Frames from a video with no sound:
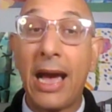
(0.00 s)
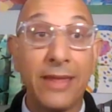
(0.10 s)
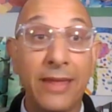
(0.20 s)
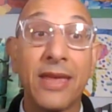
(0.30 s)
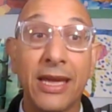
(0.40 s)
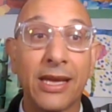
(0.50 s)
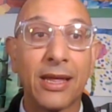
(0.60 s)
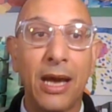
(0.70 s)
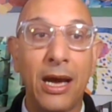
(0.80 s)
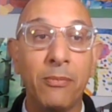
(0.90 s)
I
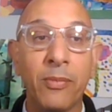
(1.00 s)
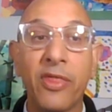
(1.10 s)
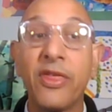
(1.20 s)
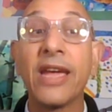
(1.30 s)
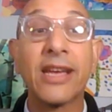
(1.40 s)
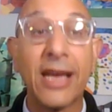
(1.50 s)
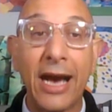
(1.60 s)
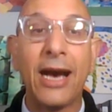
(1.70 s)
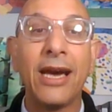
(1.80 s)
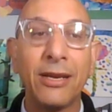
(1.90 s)
think, thank
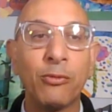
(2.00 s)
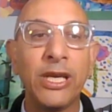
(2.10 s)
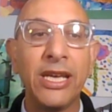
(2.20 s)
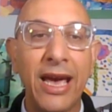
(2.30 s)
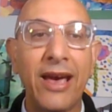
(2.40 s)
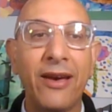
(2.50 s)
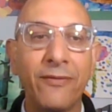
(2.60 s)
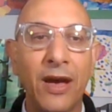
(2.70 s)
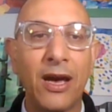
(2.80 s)
God, we have